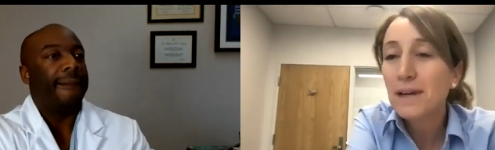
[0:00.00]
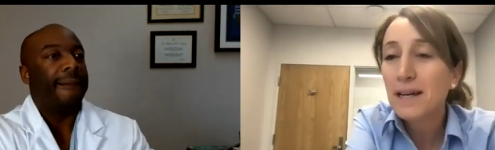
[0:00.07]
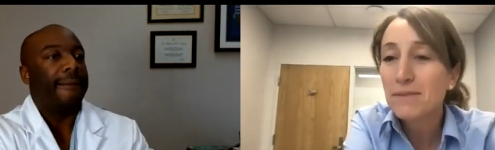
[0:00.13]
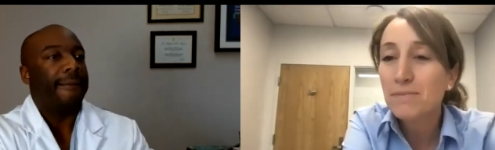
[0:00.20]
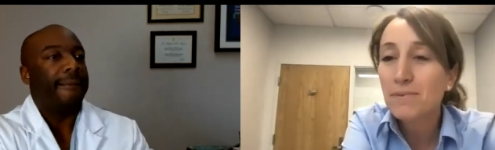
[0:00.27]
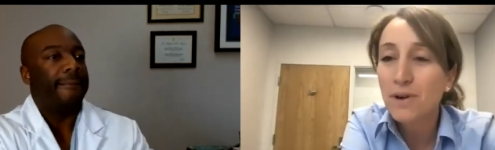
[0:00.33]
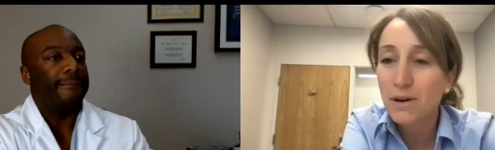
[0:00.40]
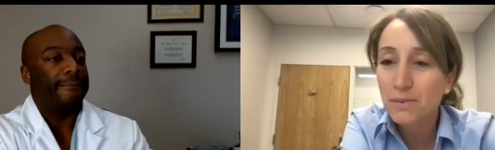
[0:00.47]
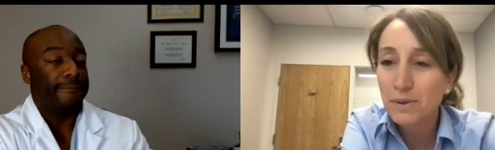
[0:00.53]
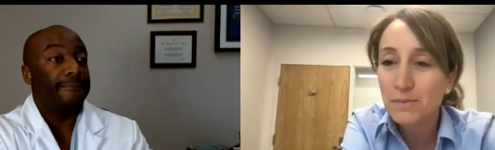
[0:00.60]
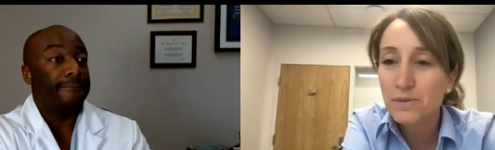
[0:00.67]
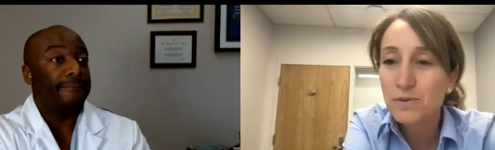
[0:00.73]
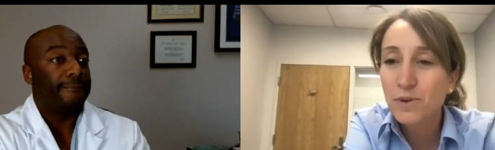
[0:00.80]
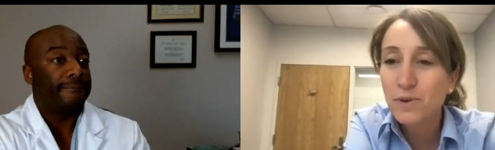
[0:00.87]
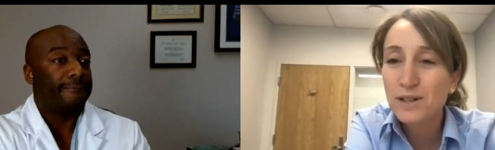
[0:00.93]
Speaker 1: pain
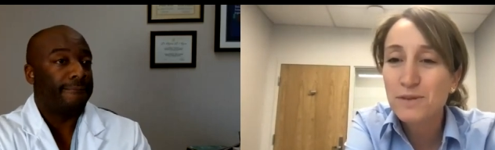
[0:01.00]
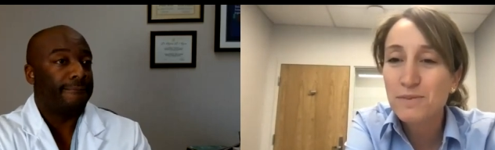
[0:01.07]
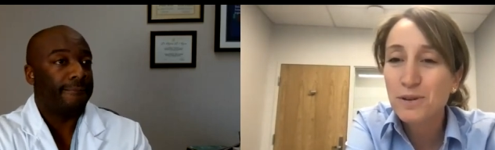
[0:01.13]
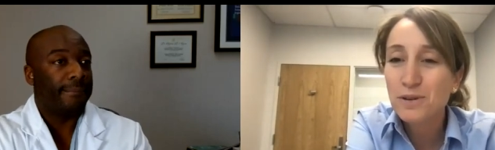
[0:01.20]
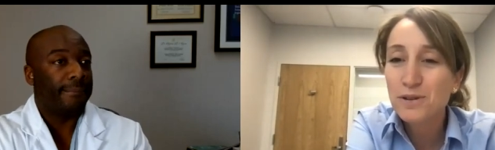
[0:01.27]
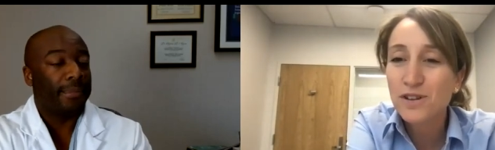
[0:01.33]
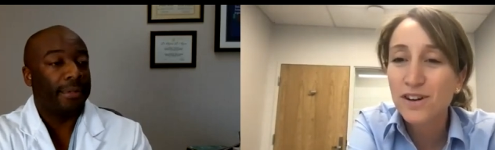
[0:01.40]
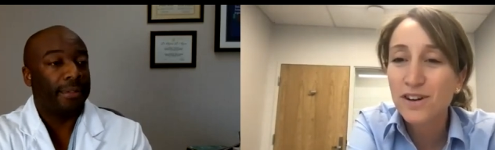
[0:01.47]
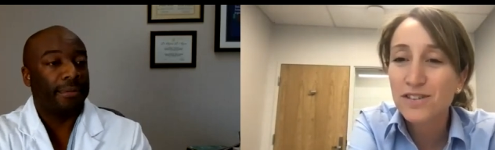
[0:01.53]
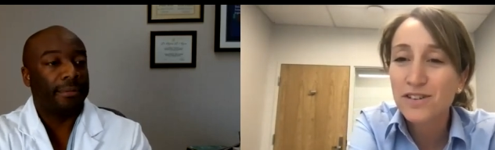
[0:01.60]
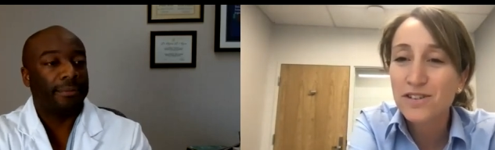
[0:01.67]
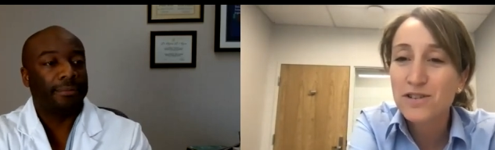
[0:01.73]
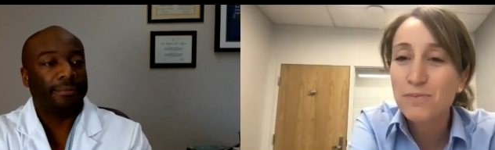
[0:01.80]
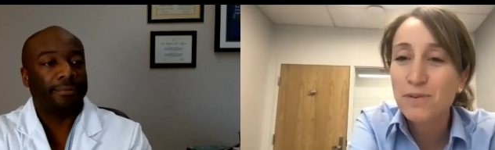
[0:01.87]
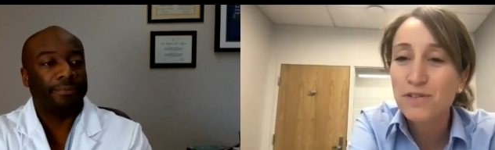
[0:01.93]
problems. Why do most
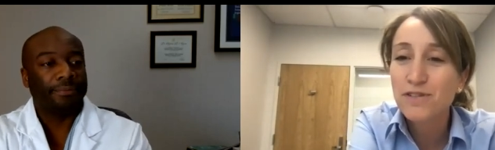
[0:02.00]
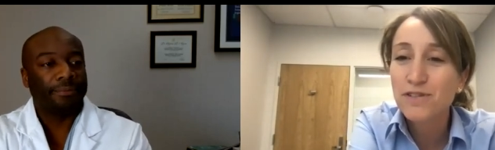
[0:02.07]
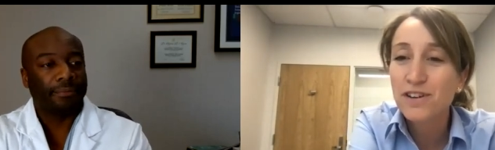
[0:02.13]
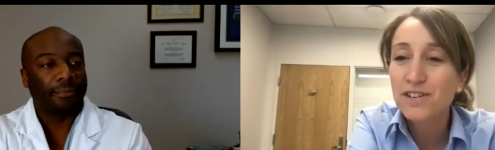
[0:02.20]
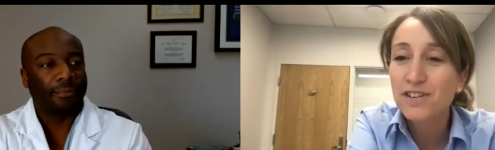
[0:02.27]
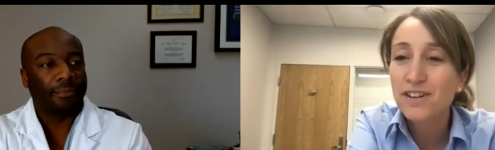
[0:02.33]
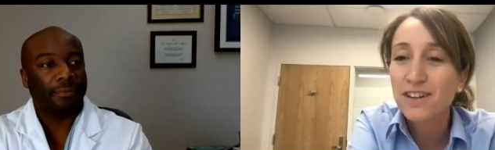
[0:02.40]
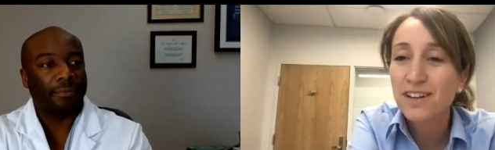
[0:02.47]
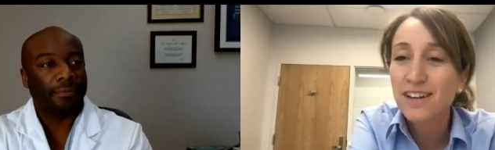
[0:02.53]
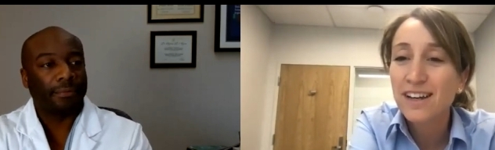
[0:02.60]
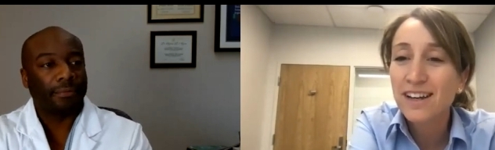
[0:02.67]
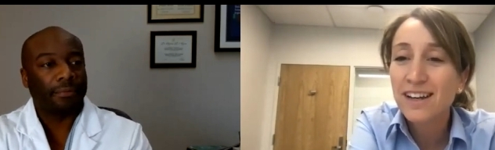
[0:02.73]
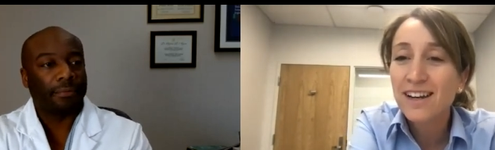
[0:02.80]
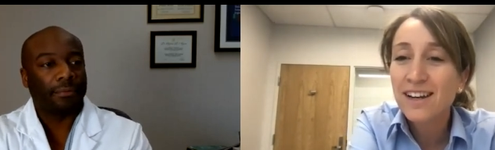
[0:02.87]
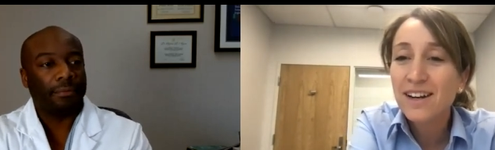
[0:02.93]
doctors prefer to
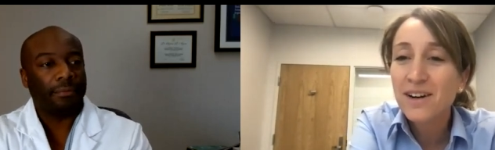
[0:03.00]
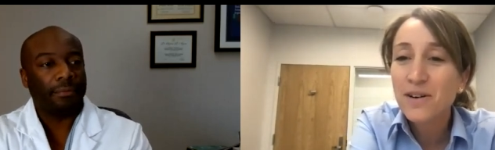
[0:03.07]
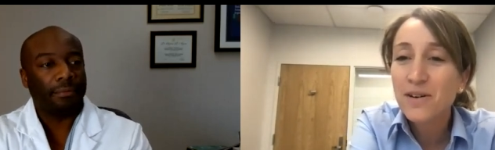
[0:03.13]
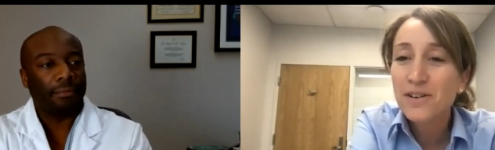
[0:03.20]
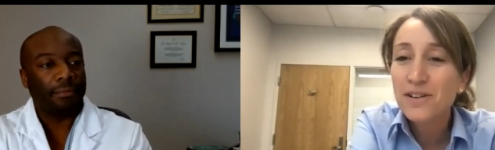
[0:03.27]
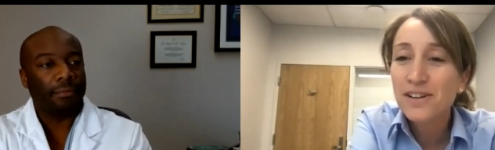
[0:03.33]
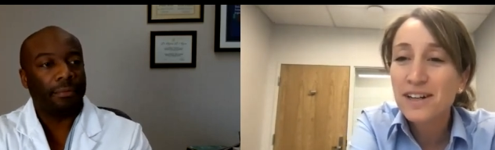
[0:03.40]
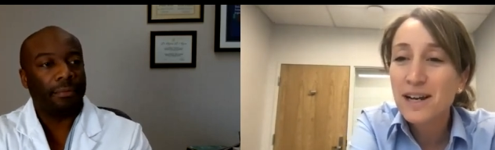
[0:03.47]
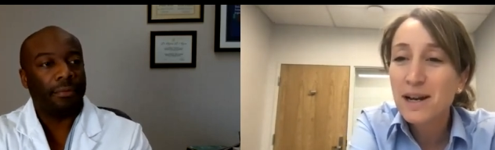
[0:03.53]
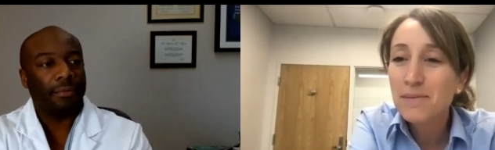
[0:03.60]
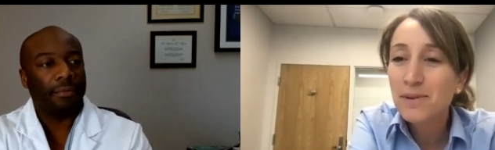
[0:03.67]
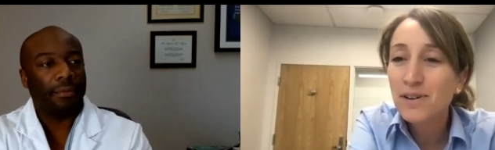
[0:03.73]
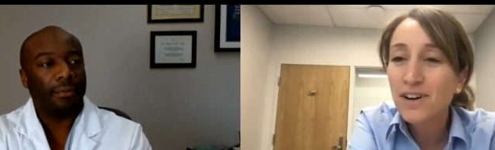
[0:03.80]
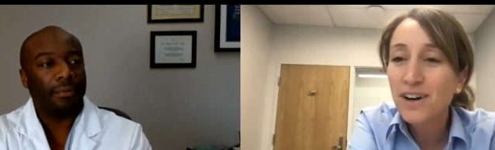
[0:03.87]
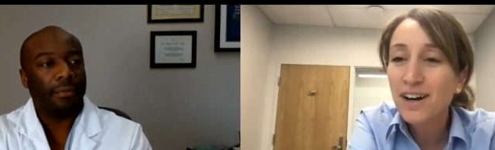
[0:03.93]
order an
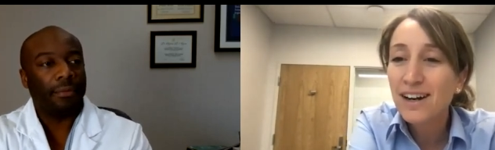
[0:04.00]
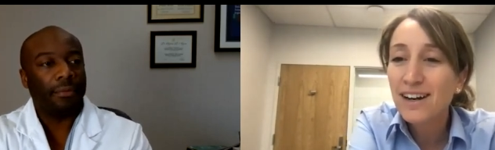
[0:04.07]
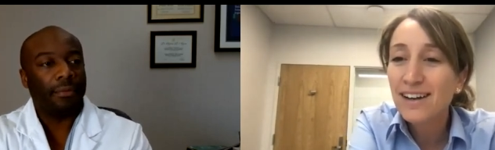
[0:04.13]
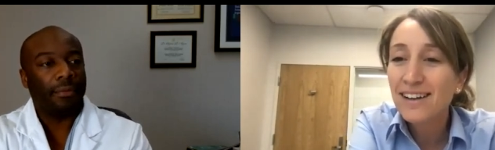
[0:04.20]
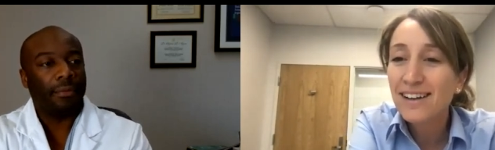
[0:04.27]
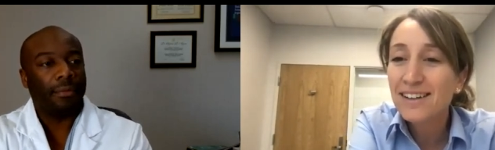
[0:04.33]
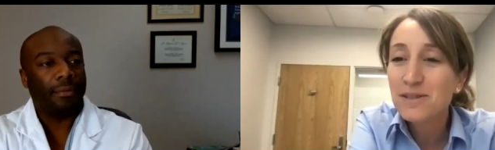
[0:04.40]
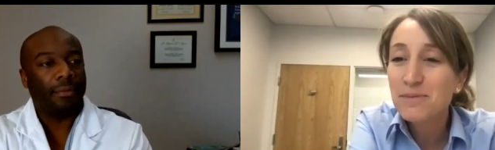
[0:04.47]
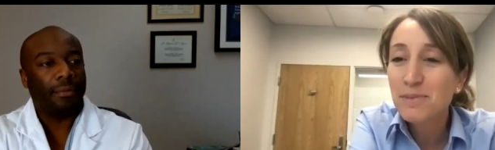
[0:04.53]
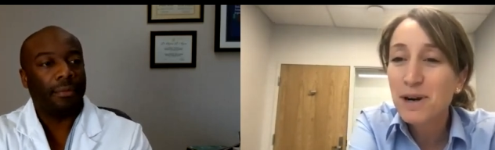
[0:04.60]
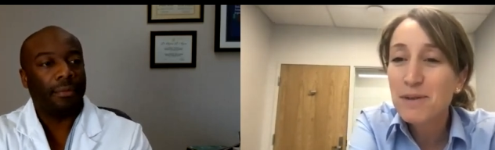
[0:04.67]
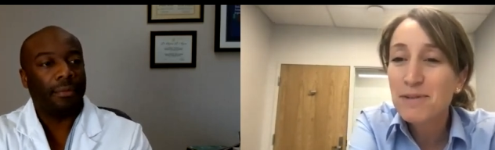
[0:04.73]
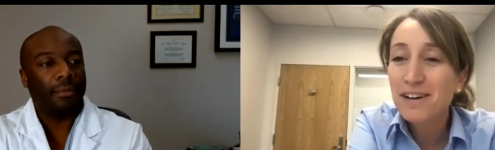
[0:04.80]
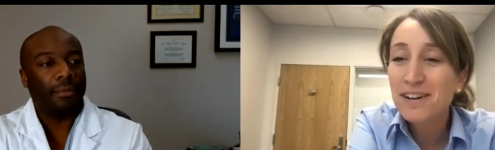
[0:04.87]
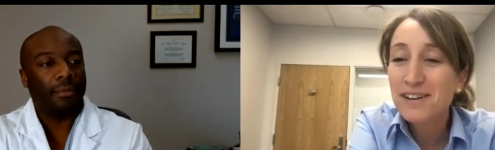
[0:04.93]
MRI as a
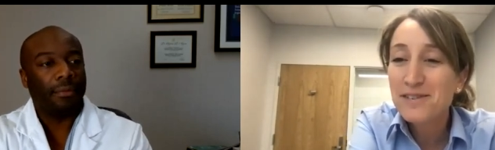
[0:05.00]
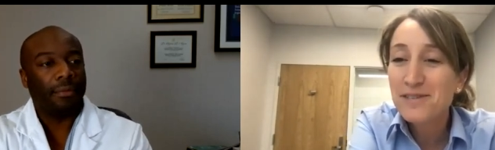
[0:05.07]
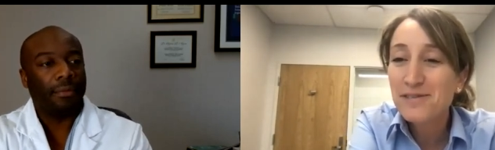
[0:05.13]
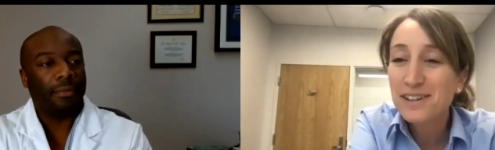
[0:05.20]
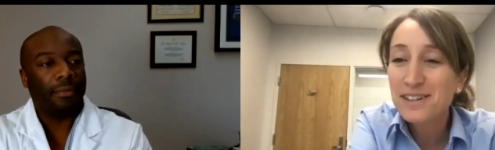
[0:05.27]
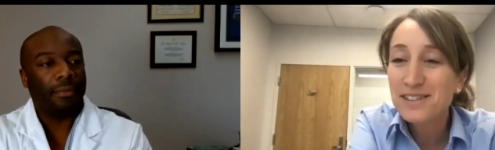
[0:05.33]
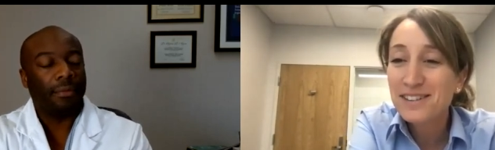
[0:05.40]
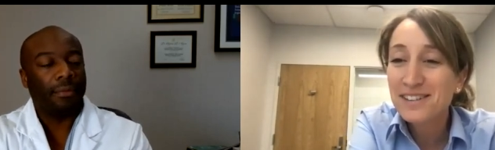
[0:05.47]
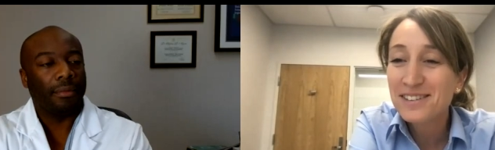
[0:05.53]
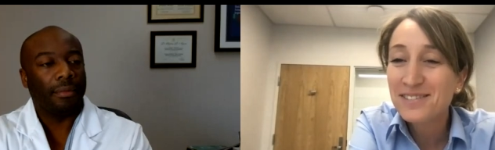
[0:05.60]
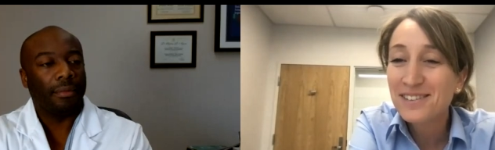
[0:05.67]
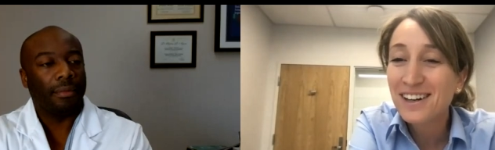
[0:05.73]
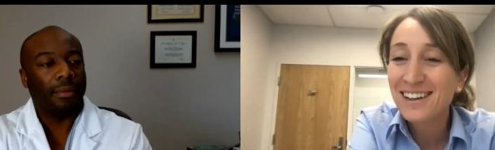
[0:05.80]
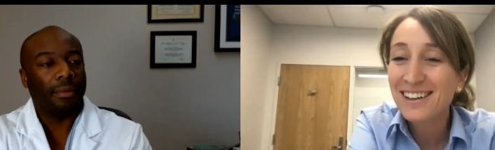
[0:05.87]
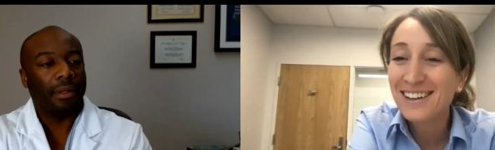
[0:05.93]
primary intervention?
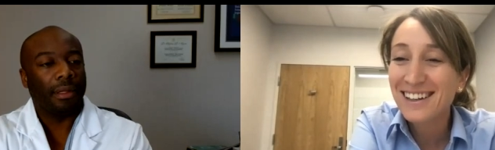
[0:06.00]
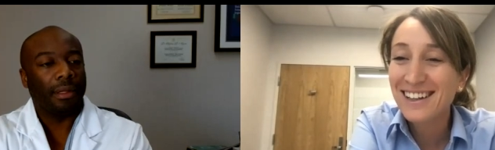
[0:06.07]
Well,